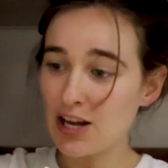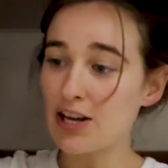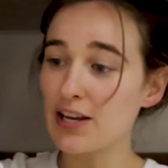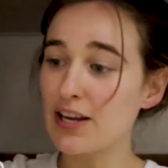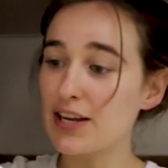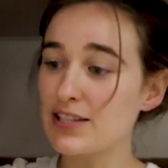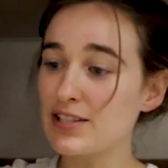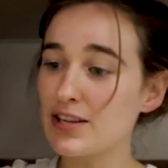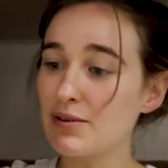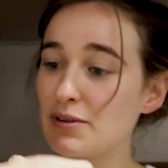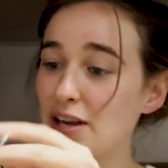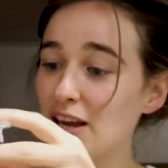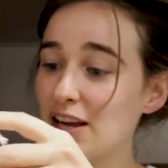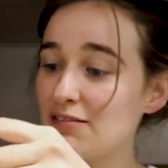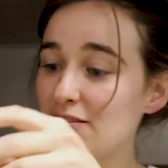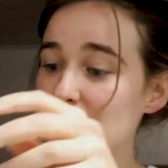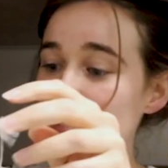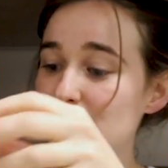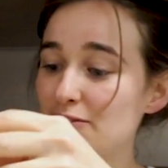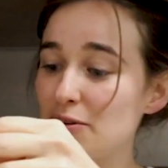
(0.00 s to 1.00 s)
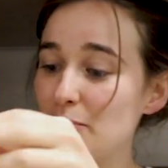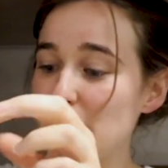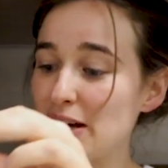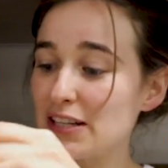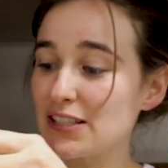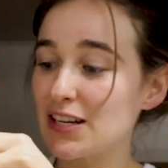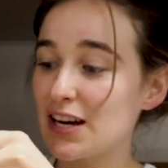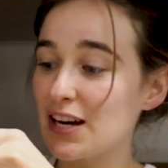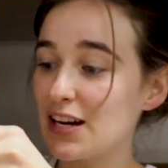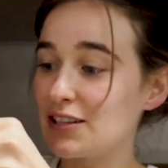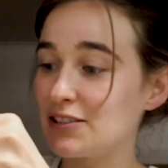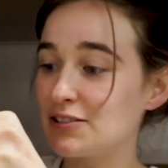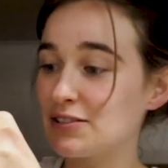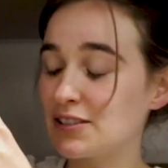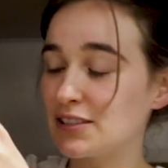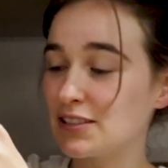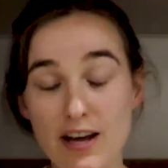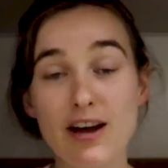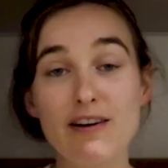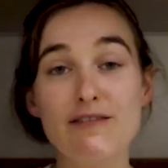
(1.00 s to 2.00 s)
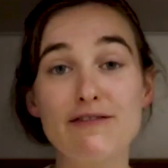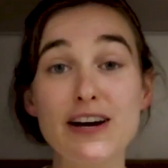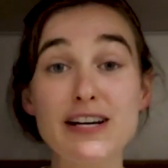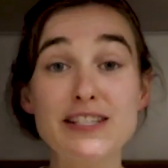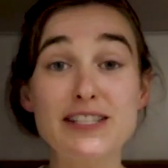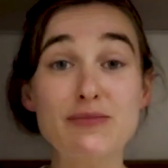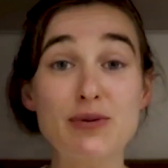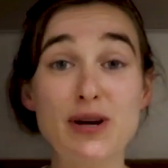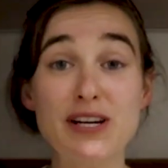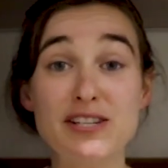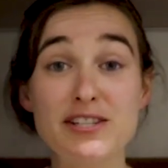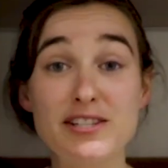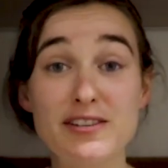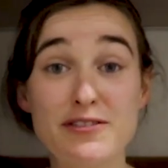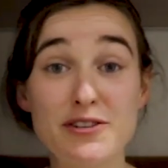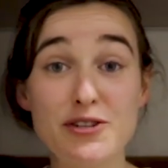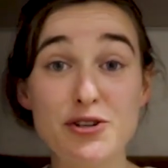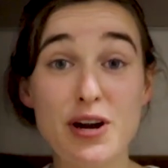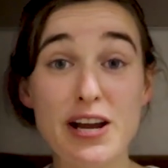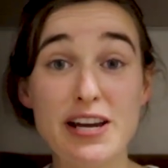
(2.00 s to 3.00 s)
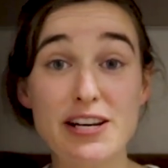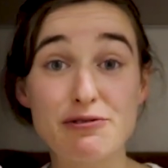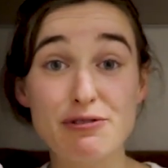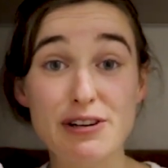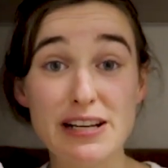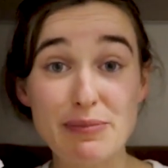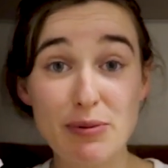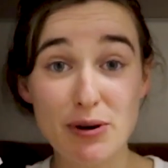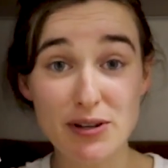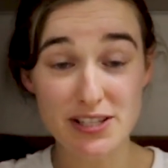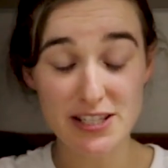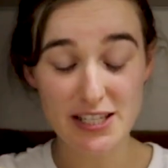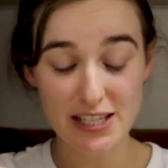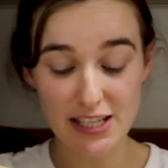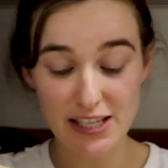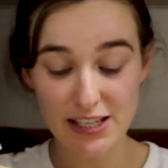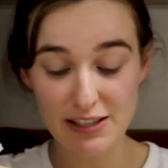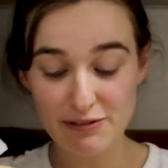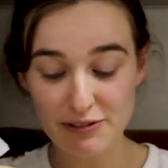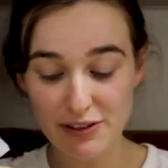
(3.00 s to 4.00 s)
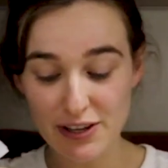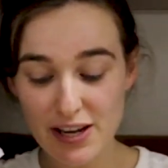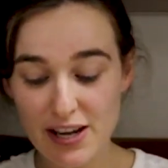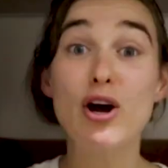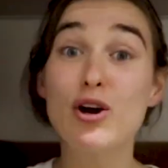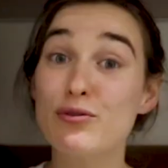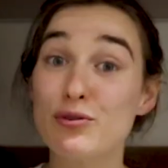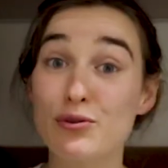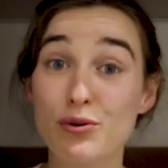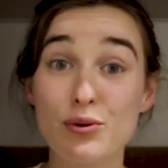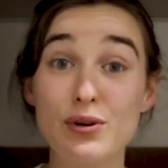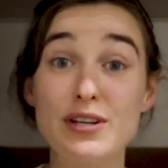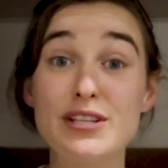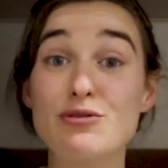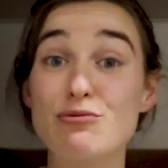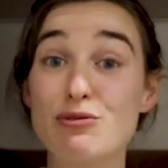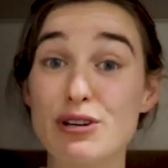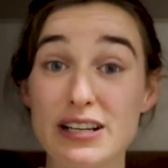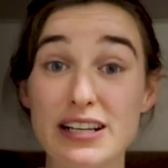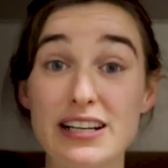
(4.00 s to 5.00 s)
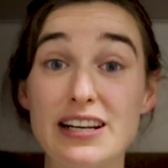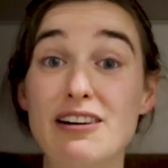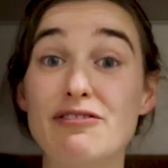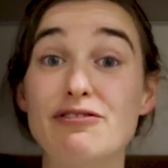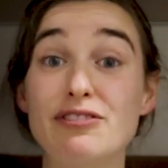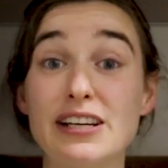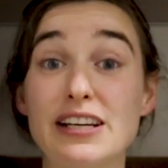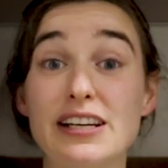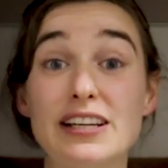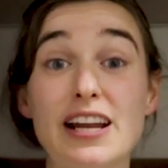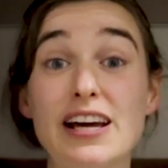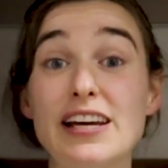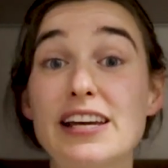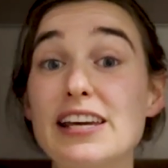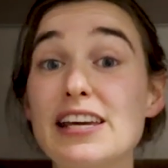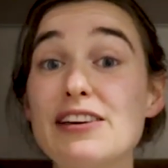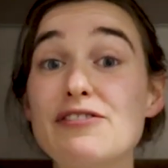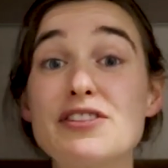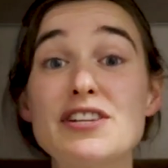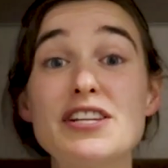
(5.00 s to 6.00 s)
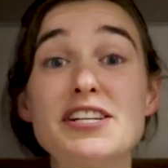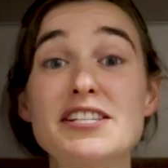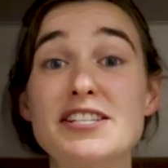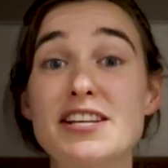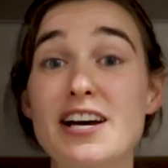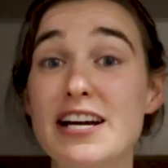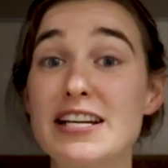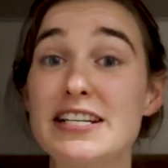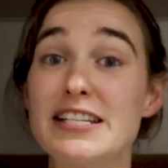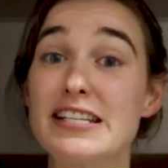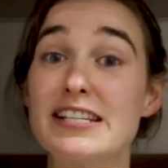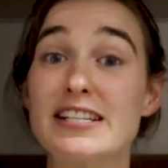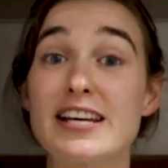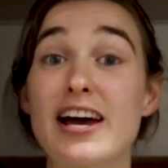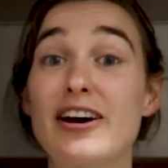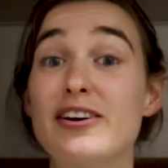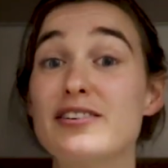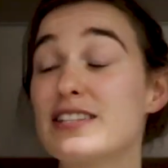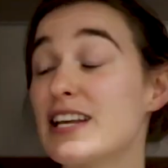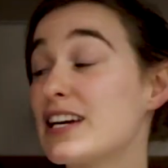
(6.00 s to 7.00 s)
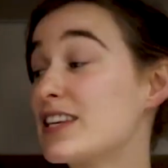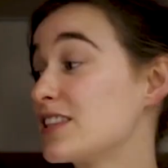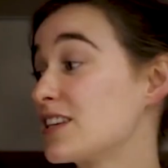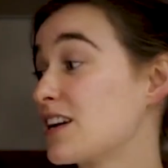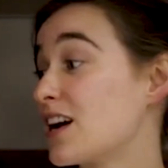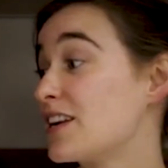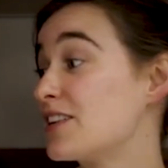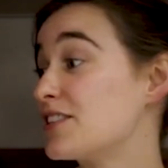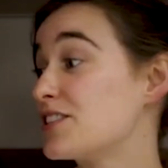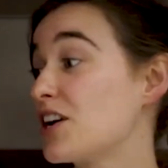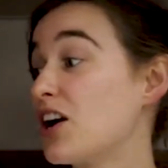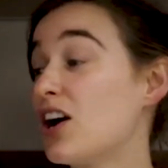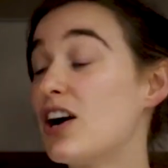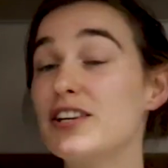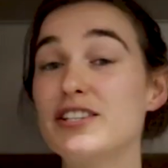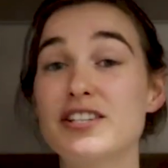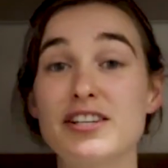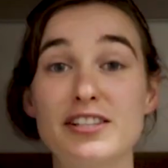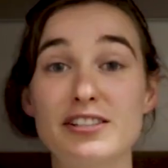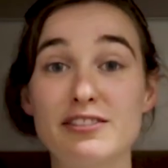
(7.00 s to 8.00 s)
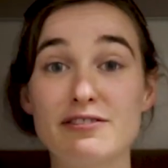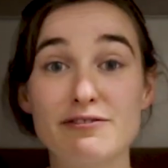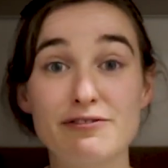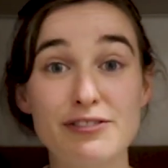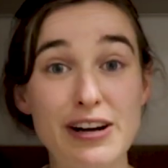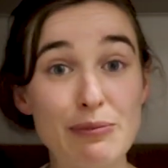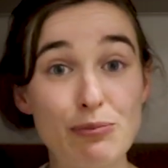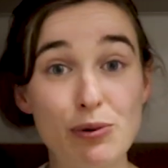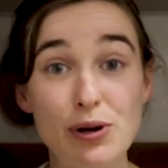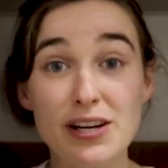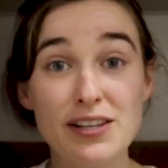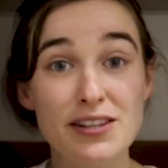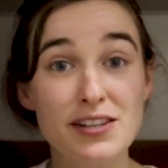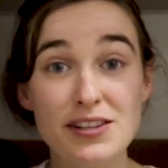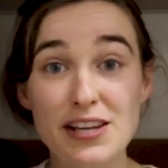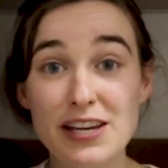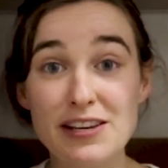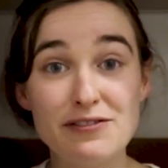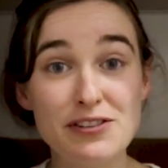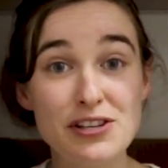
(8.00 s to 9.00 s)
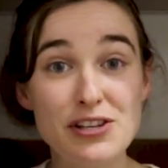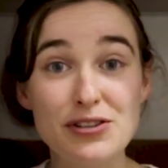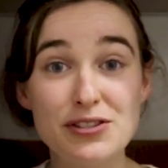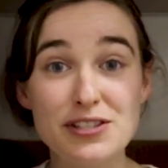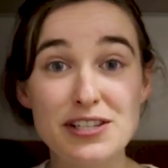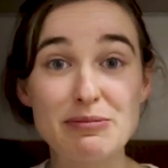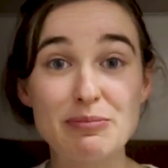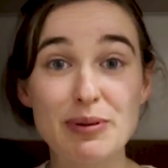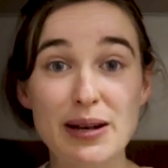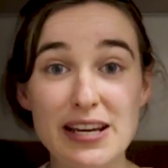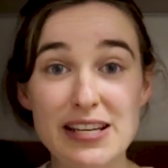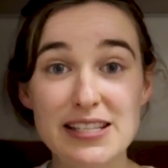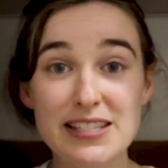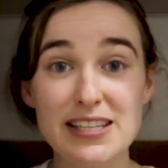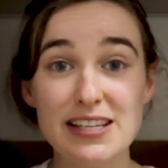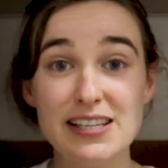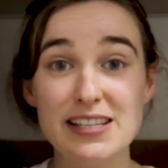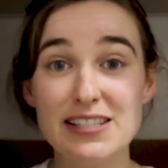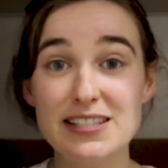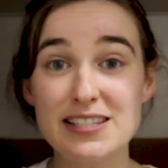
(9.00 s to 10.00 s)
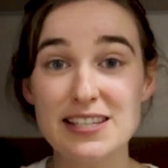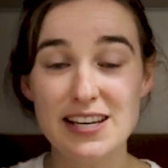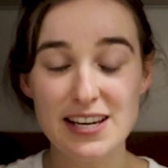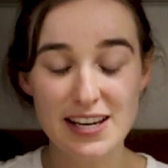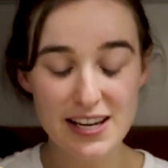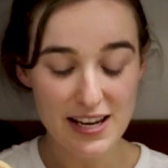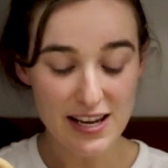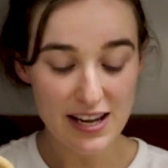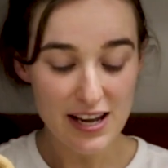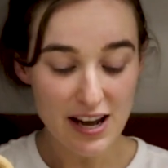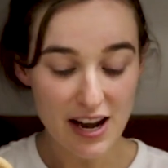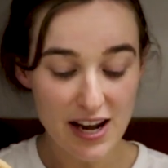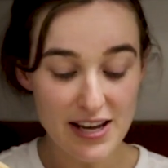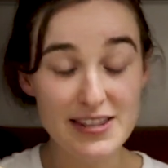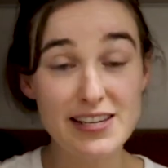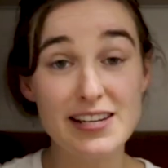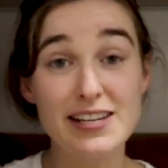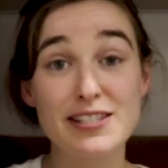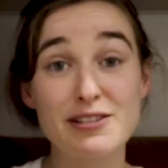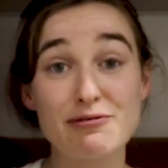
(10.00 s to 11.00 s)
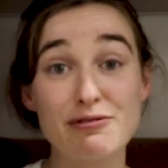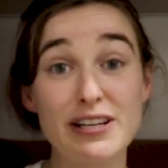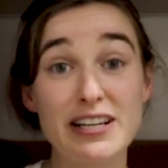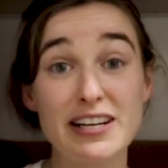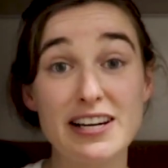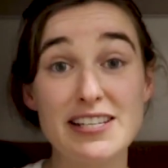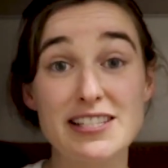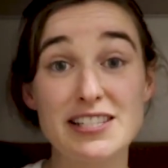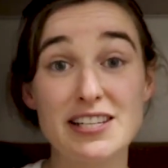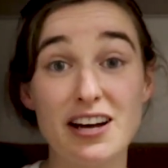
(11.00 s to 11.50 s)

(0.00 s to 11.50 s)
Okay, so I'm getting ready for bed now. First impressions of the train are really positive. Overall, it's really lovely. Like even the design details, like the kind of tartan fabric that they've used in places, I think is a really nice